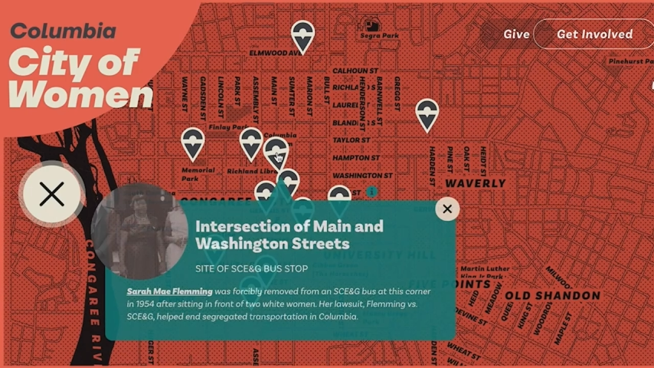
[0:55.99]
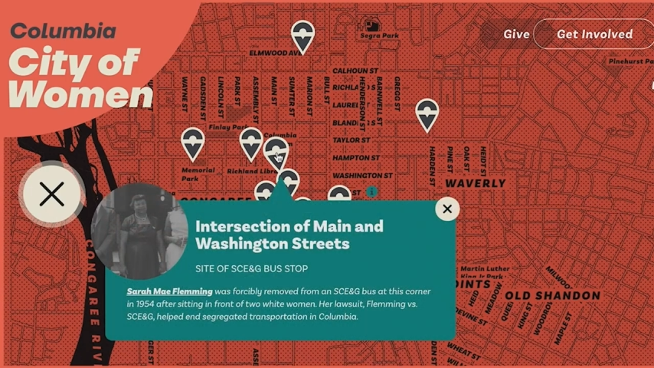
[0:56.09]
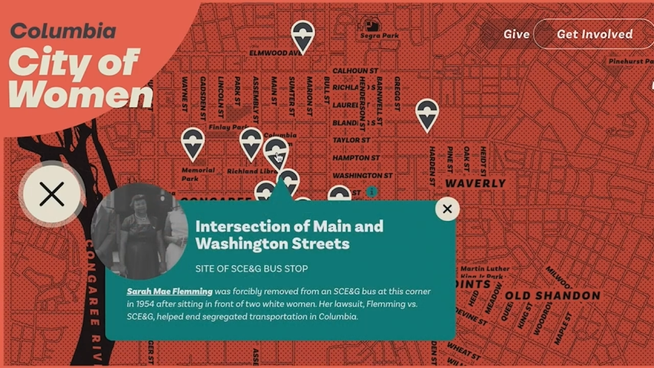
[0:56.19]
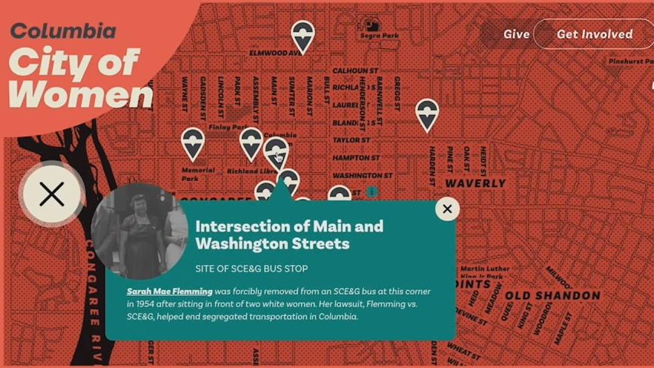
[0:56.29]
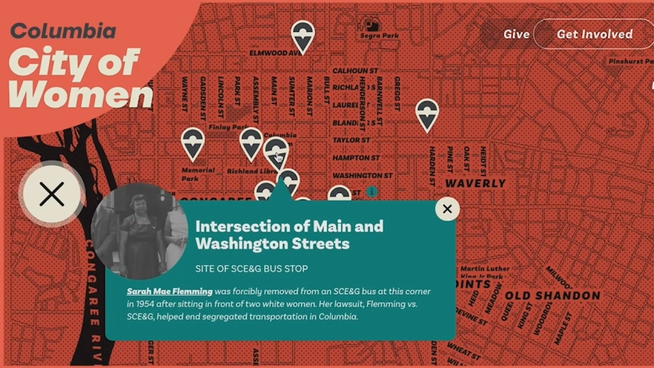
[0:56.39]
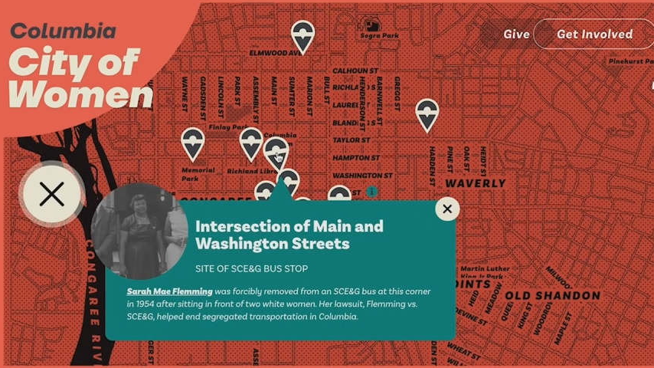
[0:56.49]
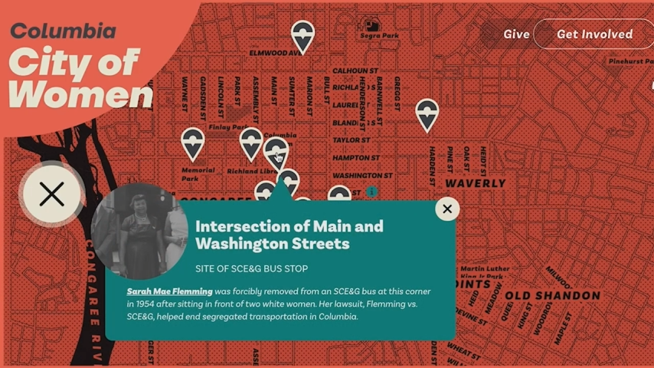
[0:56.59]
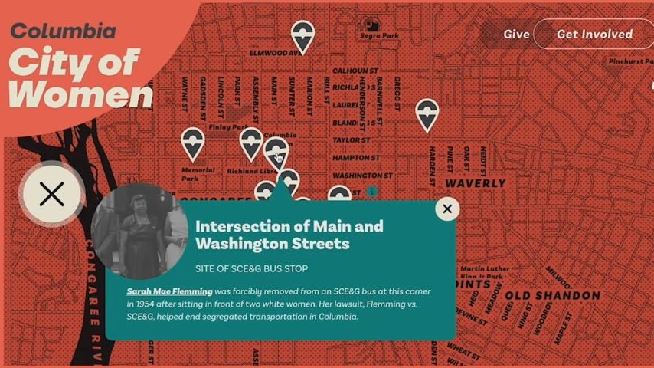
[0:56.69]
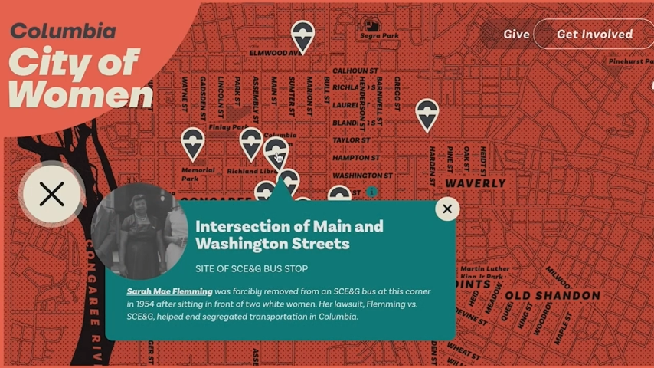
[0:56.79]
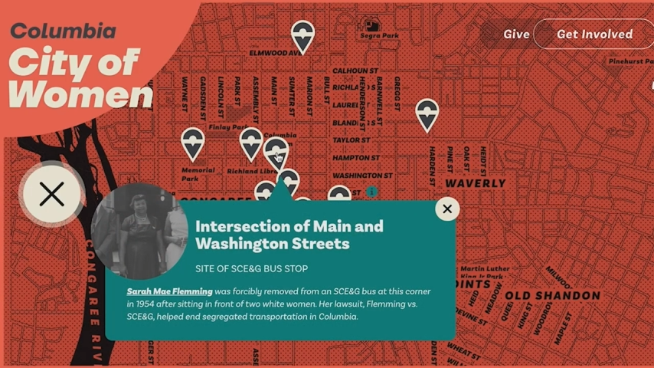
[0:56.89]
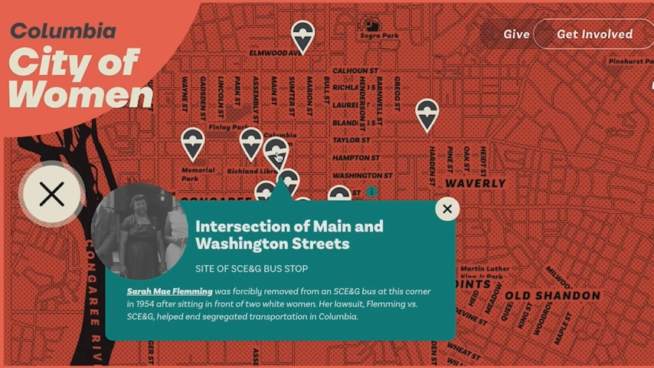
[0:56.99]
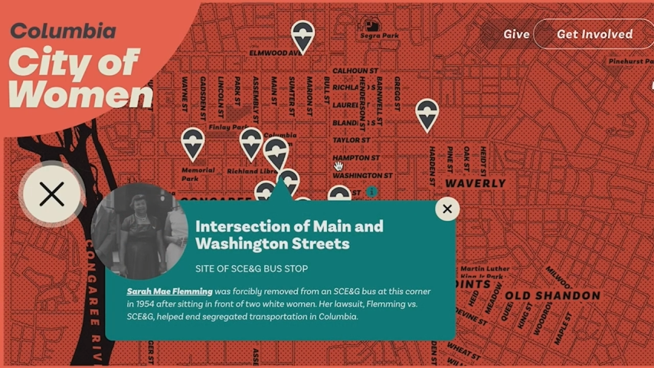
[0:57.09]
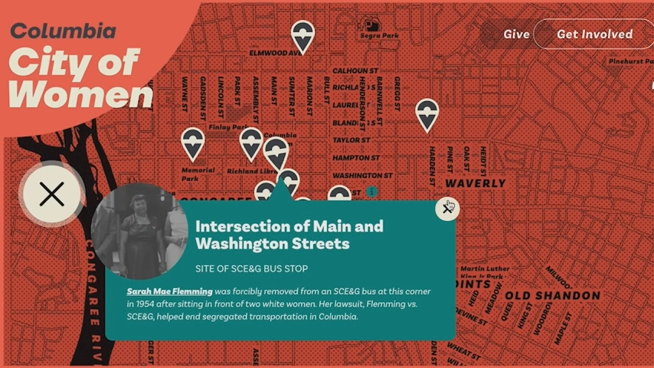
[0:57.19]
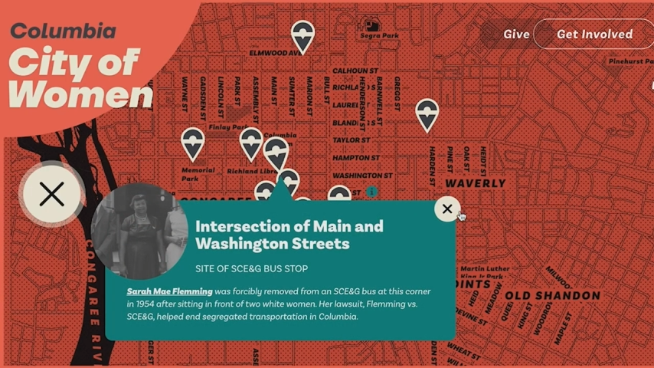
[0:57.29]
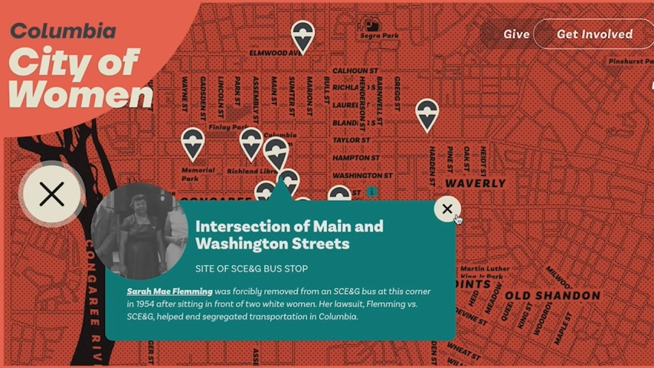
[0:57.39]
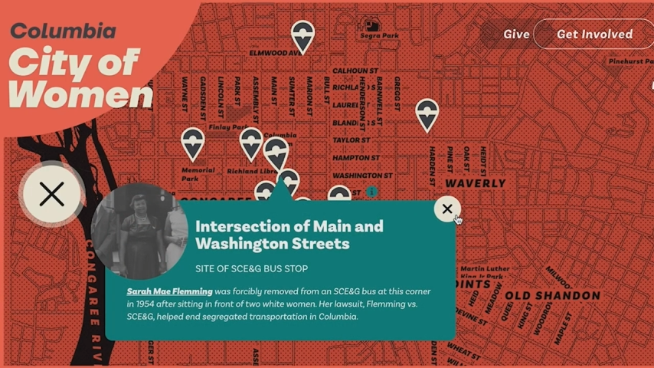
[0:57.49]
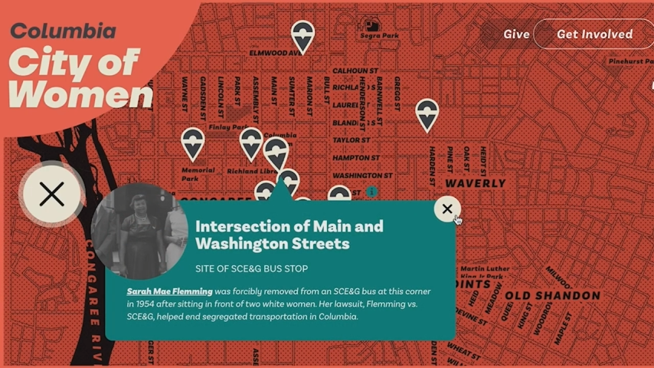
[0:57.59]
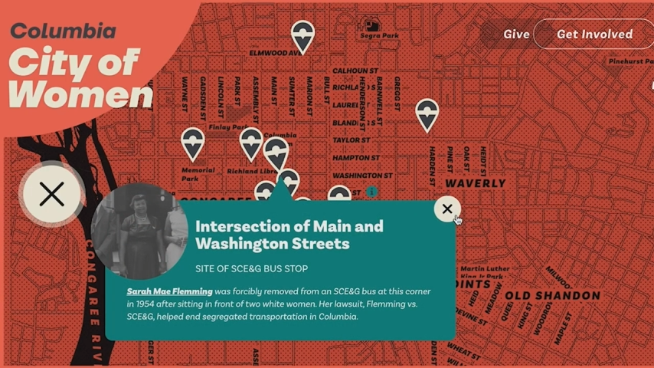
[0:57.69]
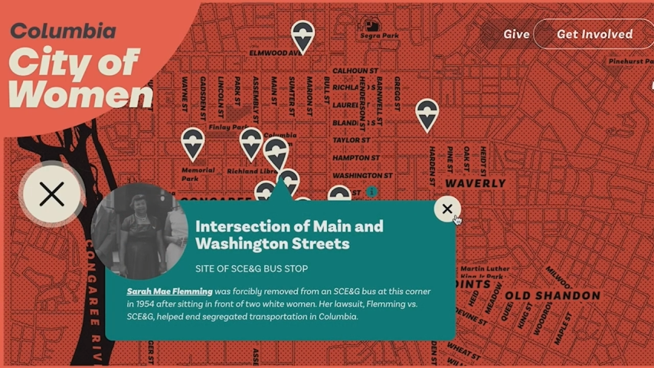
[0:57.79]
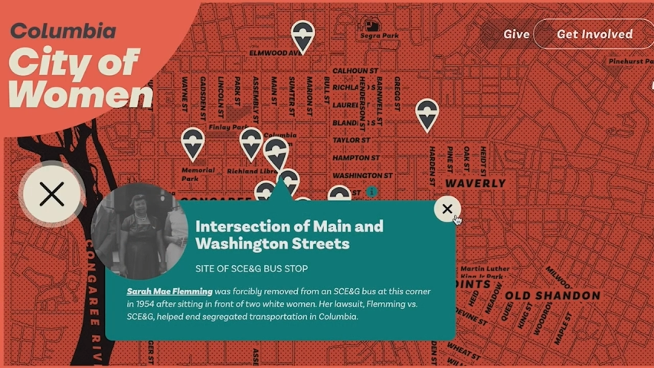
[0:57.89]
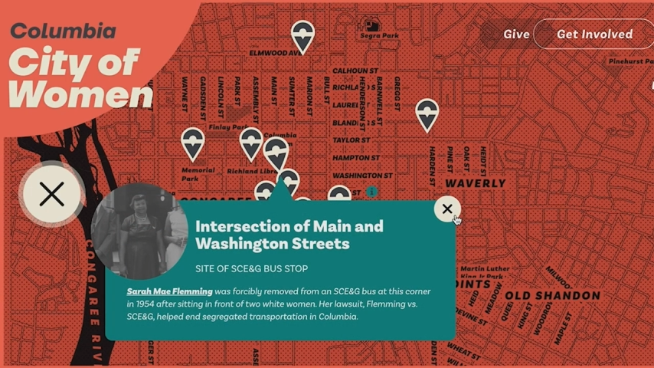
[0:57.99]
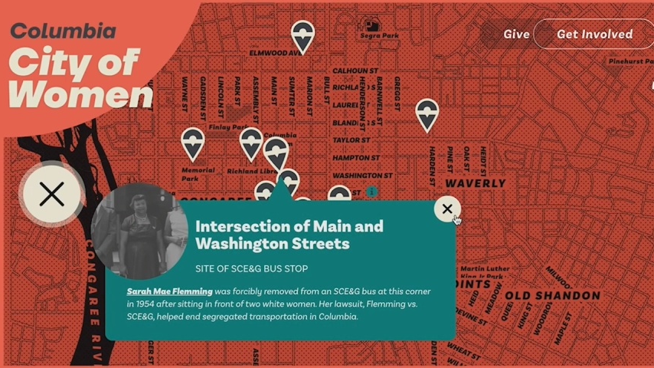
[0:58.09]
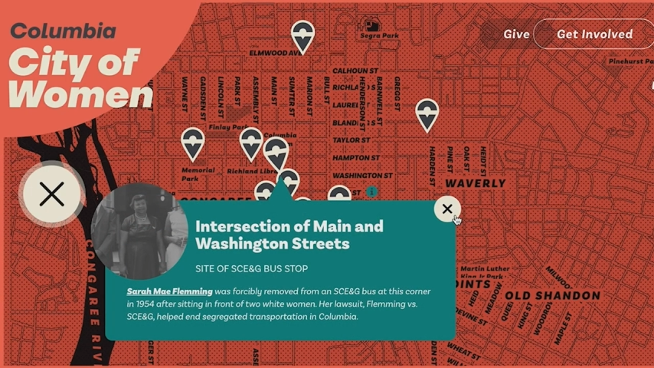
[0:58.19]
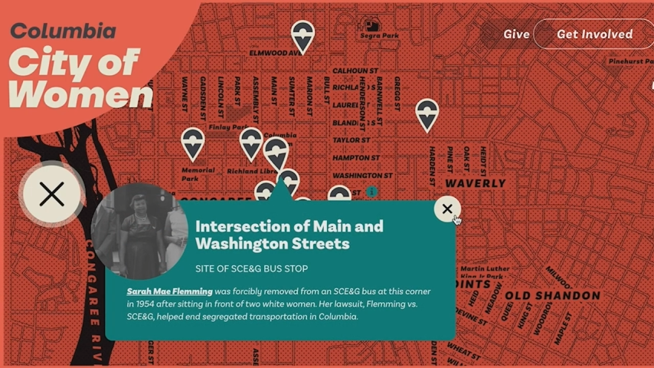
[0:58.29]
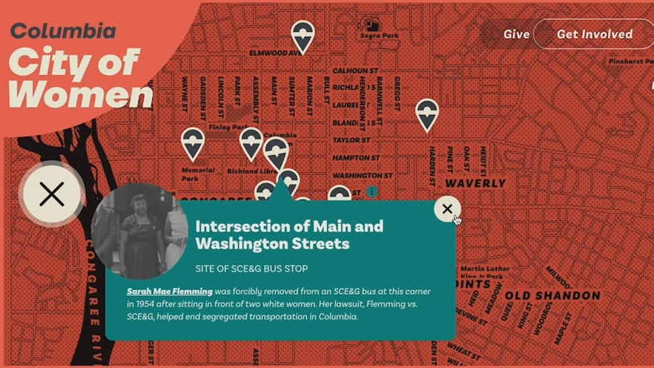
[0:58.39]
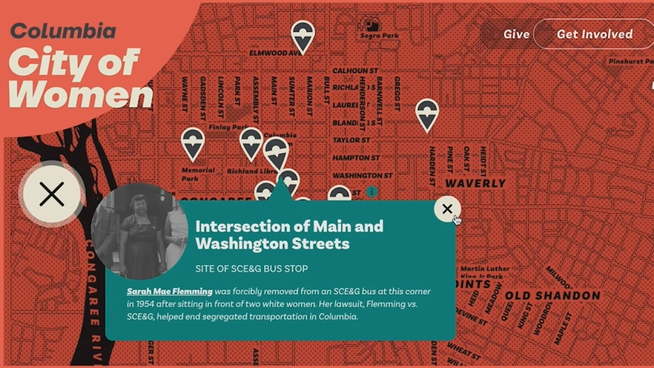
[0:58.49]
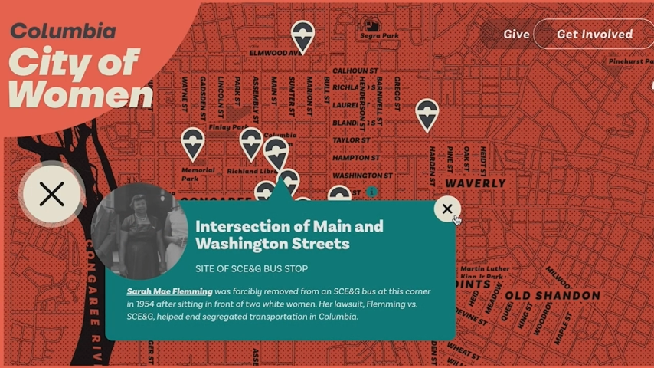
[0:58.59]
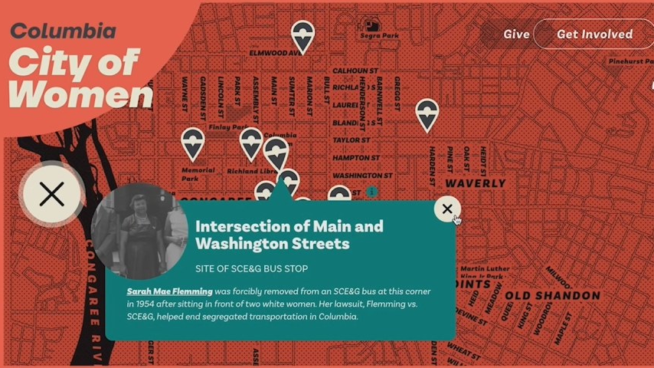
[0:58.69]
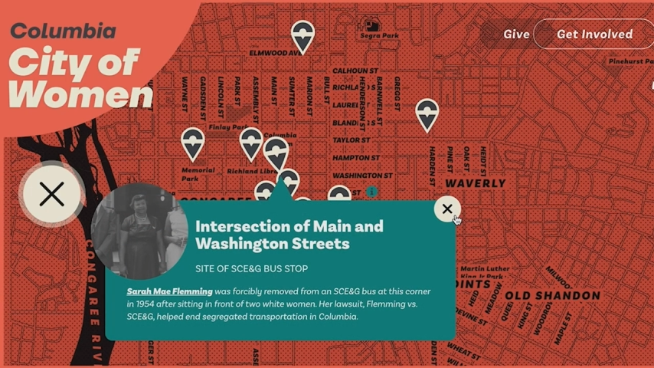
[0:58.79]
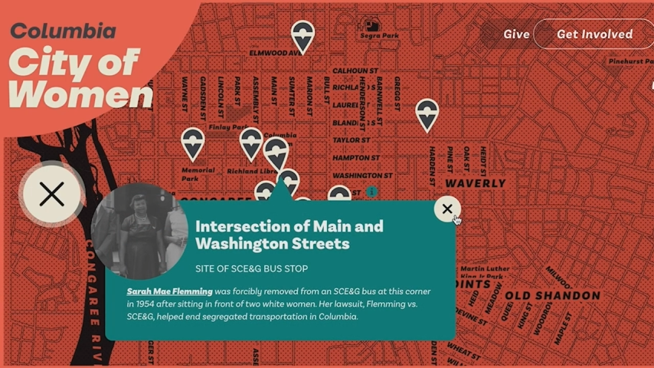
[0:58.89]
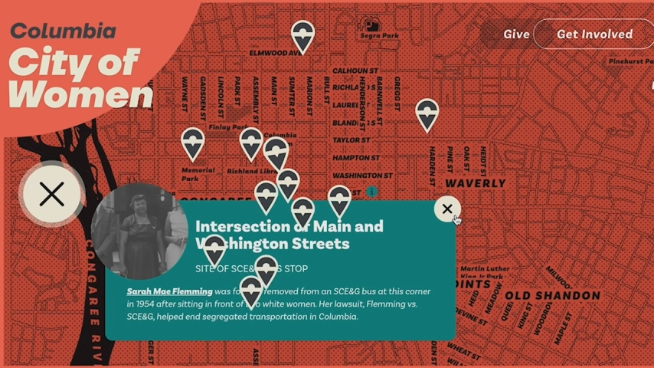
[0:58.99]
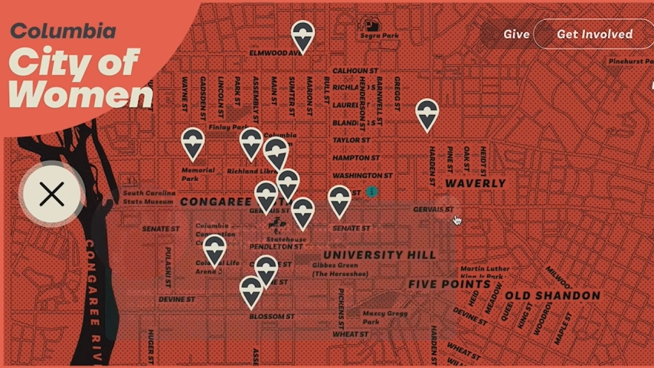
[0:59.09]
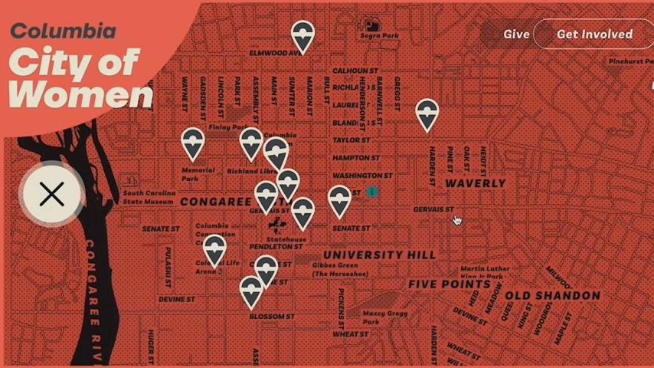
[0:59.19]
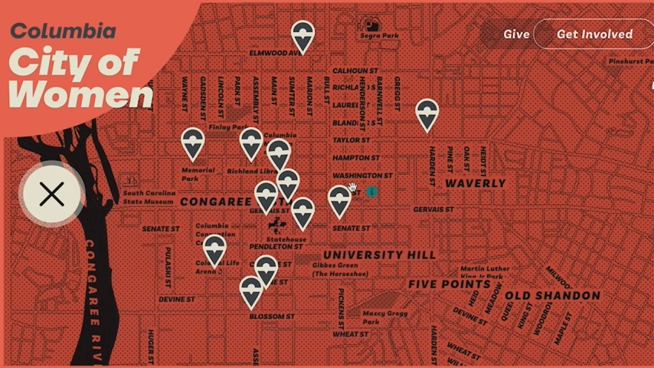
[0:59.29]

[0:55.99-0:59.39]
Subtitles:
No face is visible, so there are no lips to read.